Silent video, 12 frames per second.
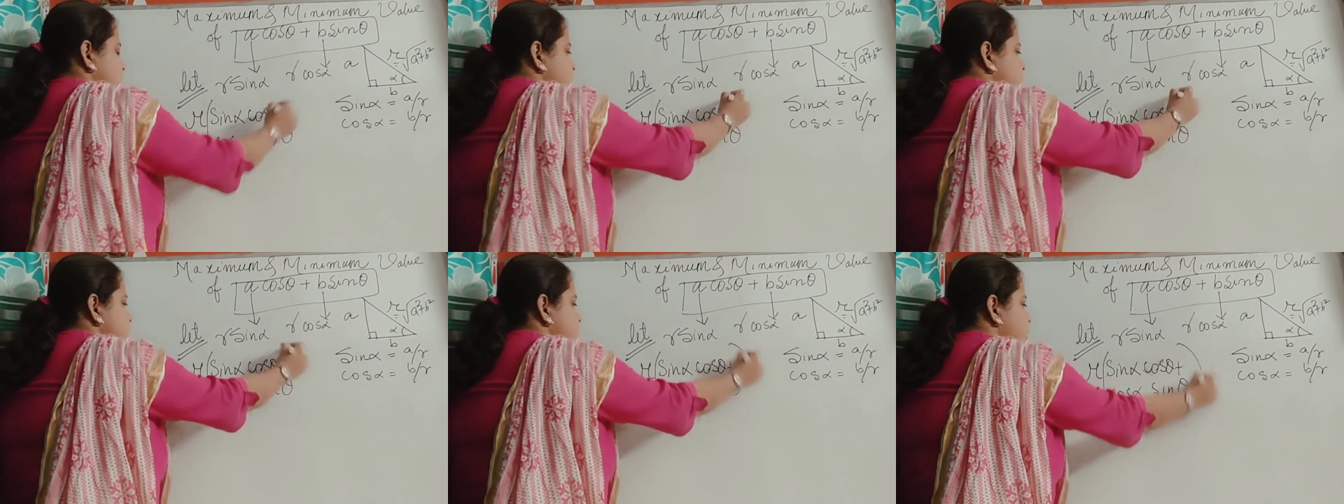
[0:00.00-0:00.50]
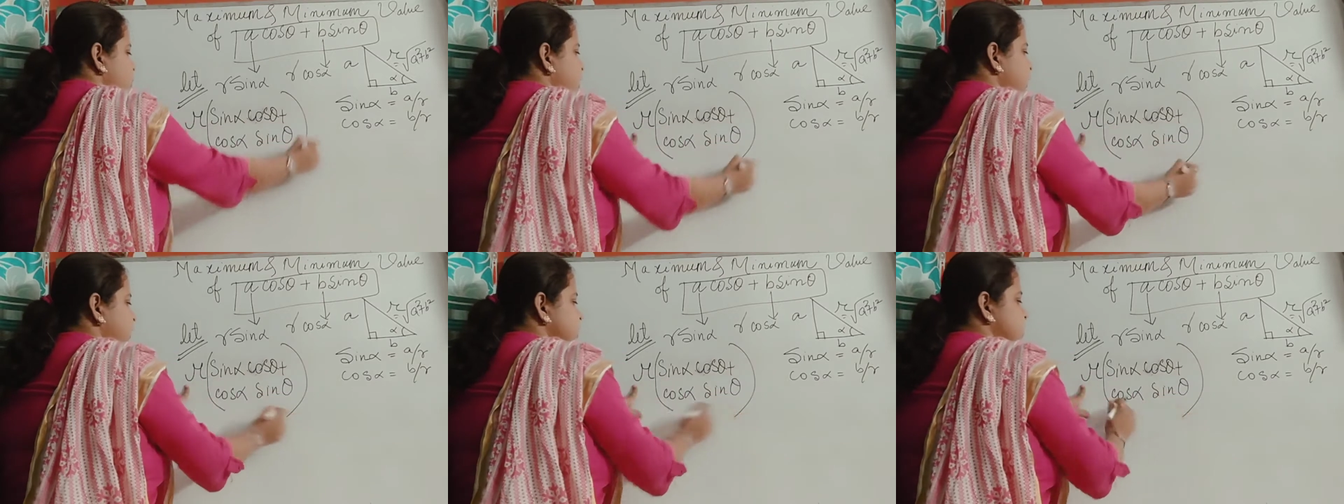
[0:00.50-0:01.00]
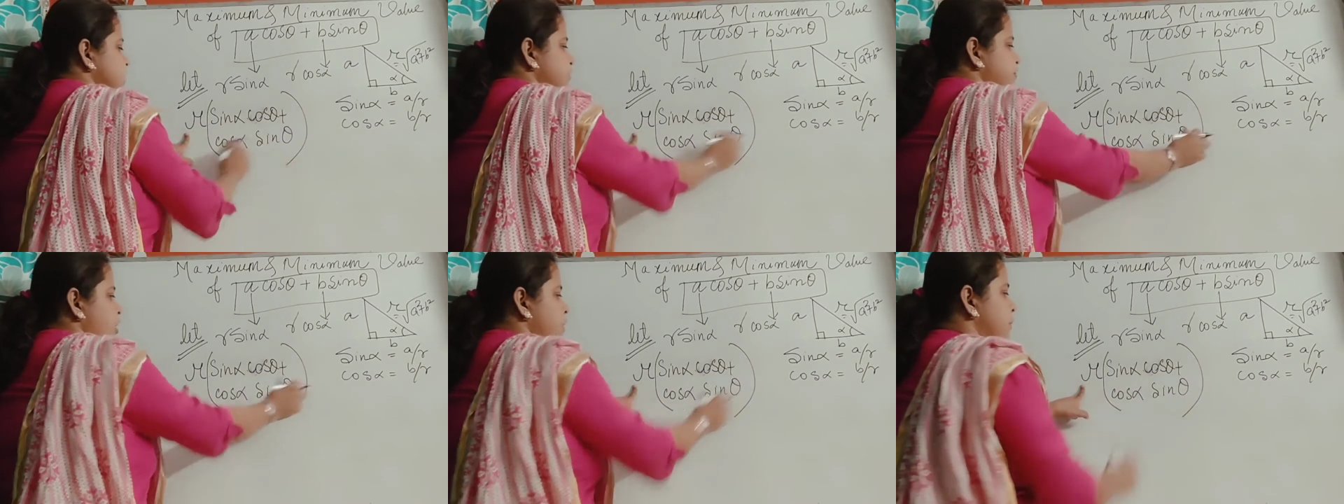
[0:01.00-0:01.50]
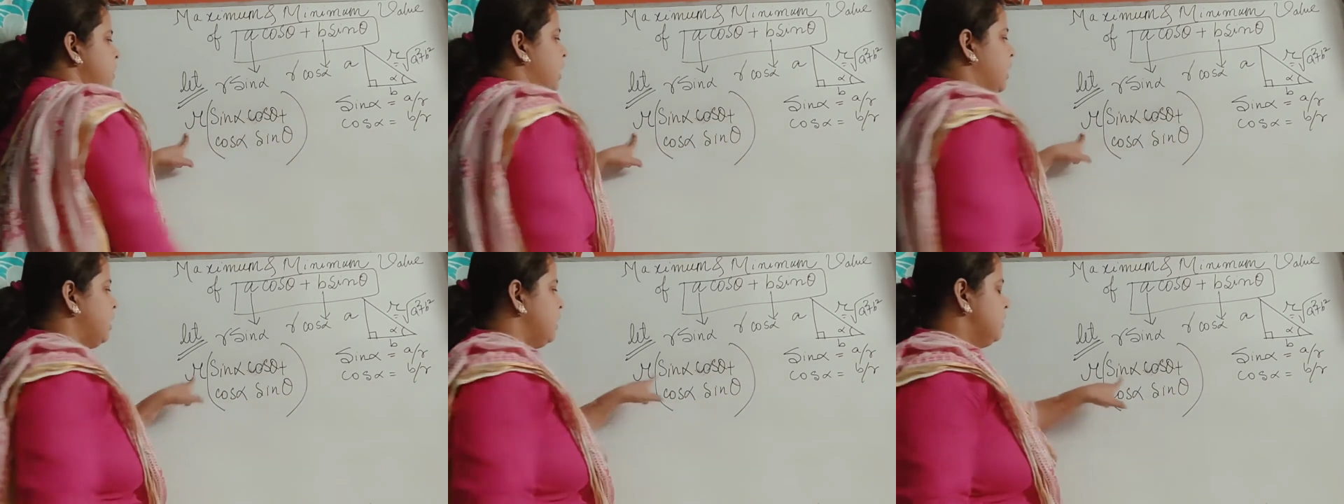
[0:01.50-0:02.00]
Now read this as a
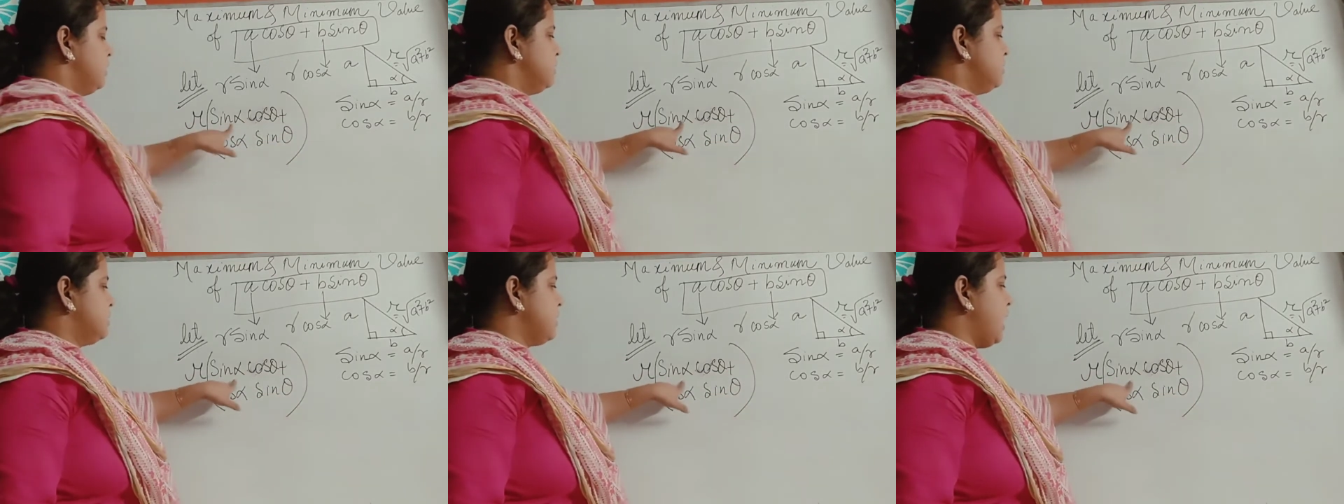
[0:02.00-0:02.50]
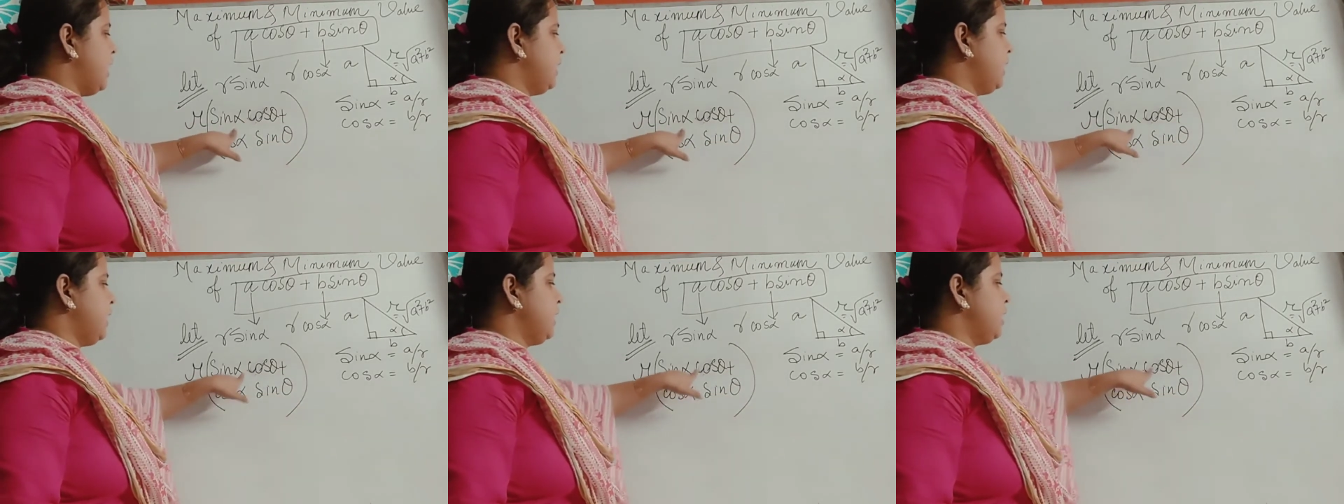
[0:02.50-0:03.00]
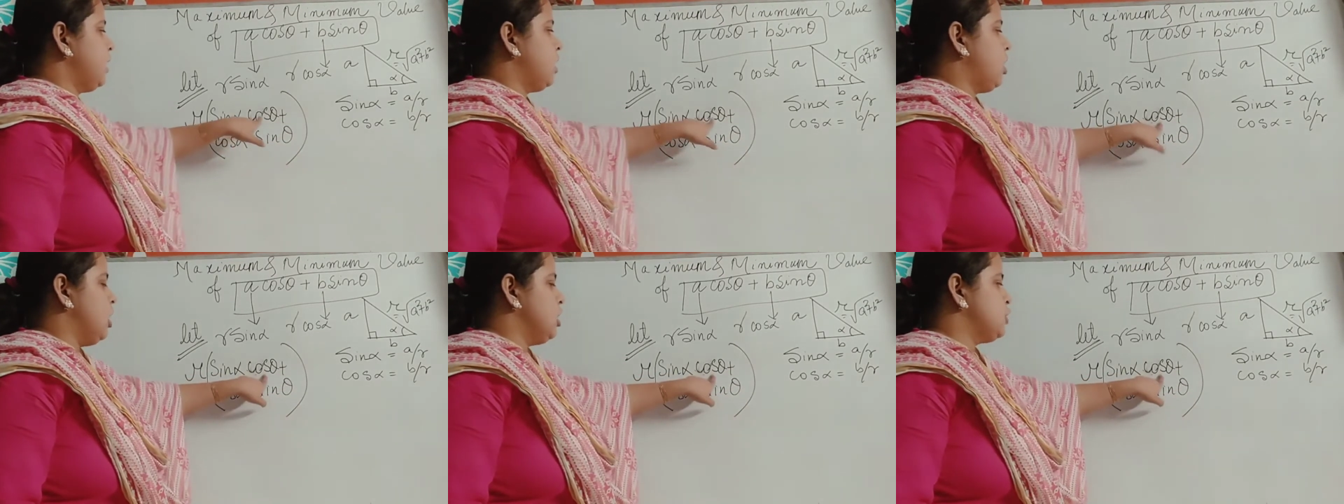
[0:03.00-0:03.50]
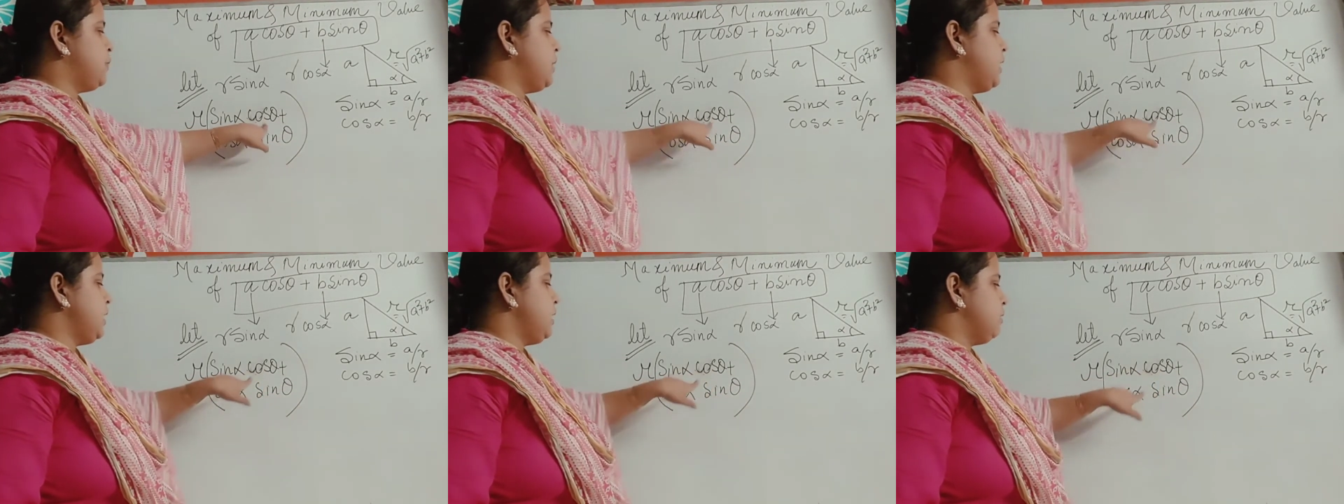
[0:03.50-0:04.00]
formula. Sin A cos
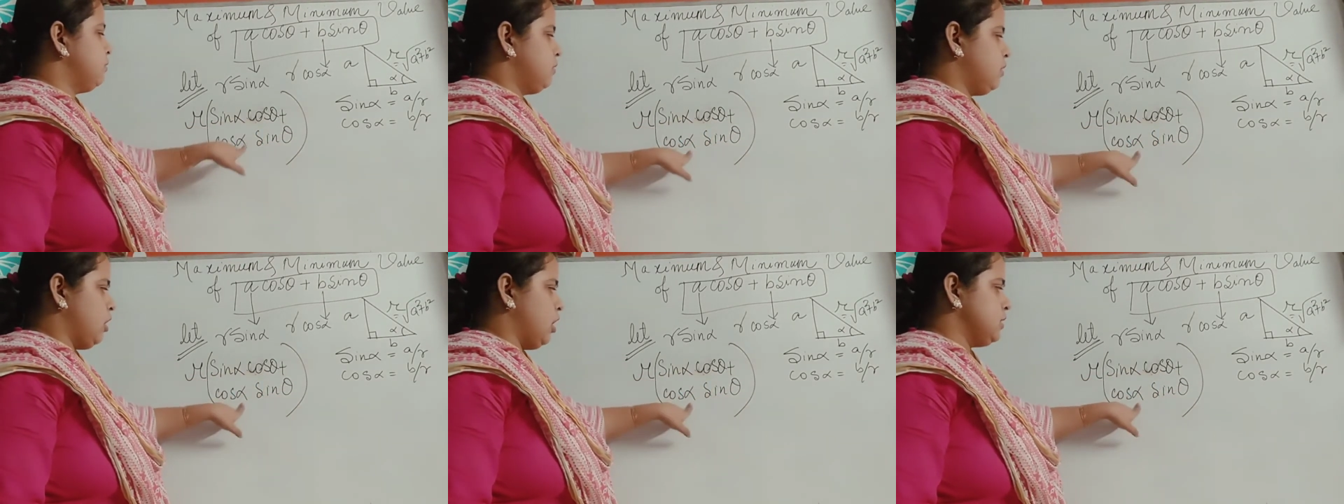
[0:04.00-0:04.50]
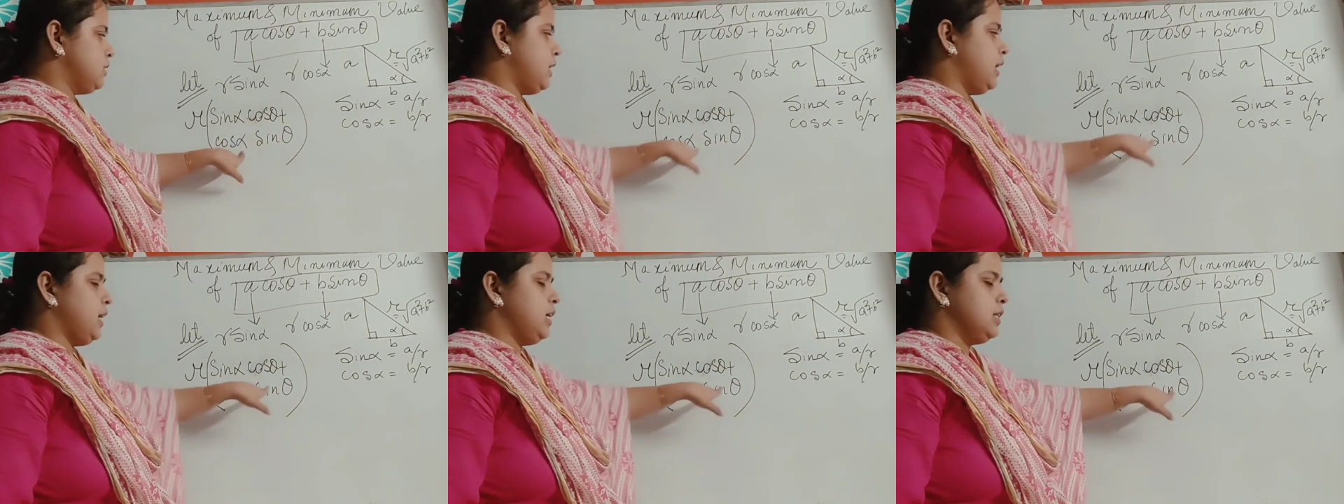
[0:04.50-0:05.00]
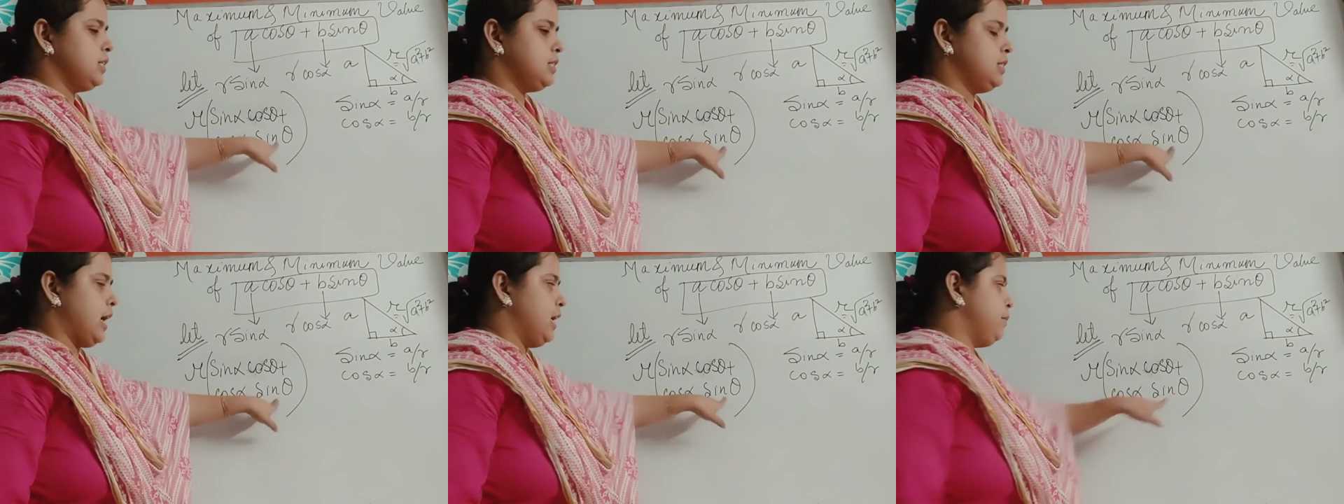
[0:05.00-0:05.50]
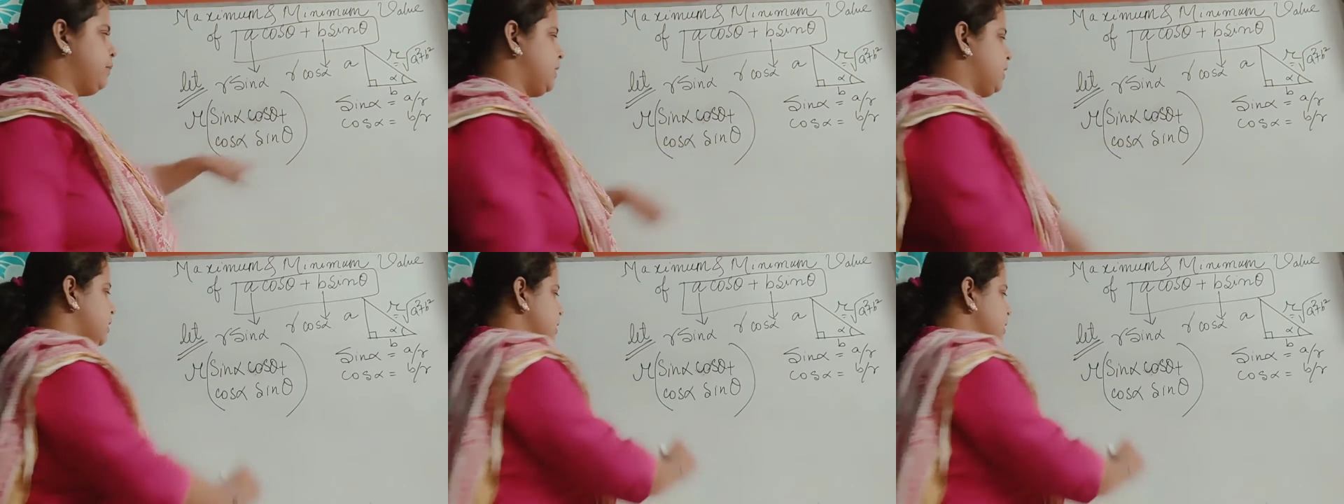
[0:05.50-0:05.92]
B cos A sin B.